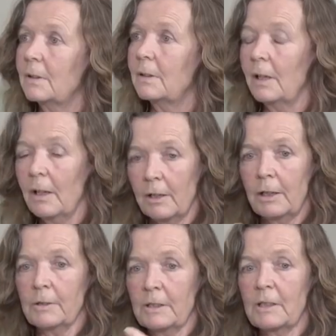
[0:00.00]
Yeah,
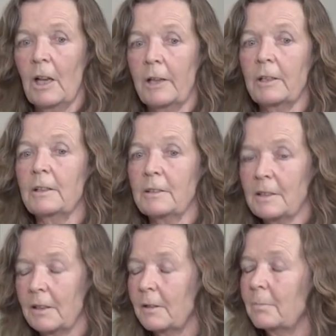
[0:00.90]
it's like
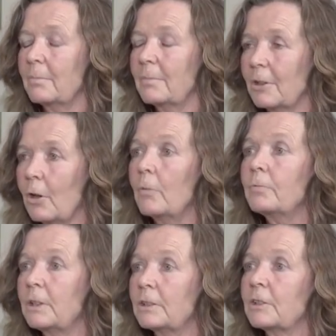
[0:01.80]

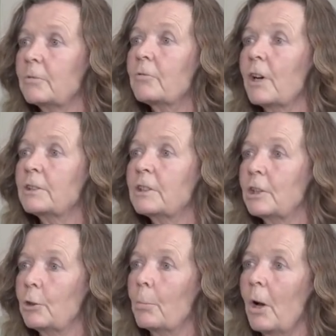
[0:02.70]
it's confronting
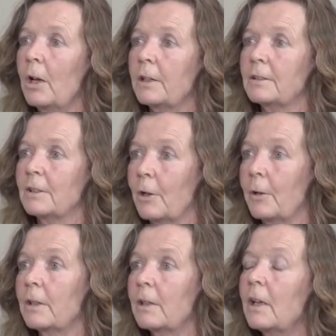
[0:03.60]
your mind,
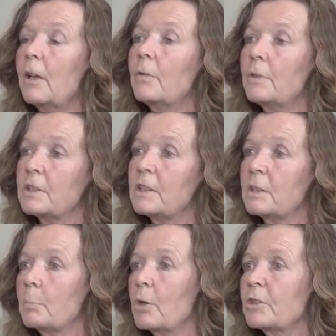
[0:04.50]
going, this
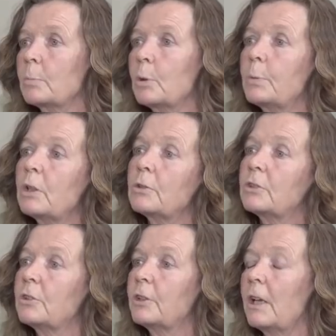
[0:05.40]
is possible,
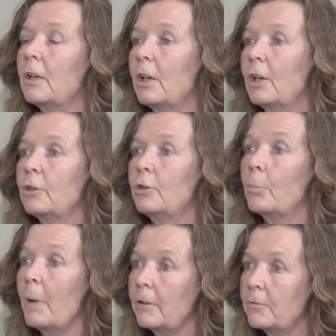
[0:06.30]
because your
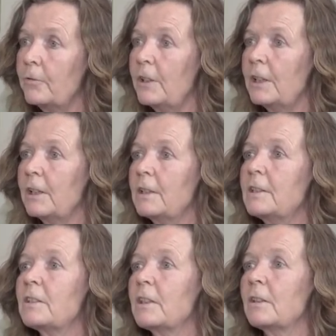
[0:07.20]
main fear
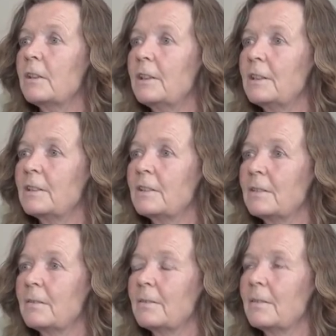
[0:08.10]
is
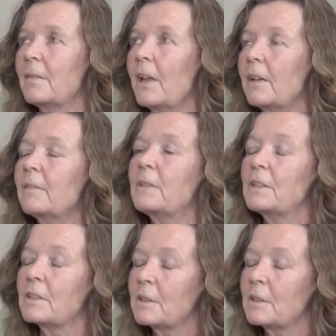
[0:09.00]
that this is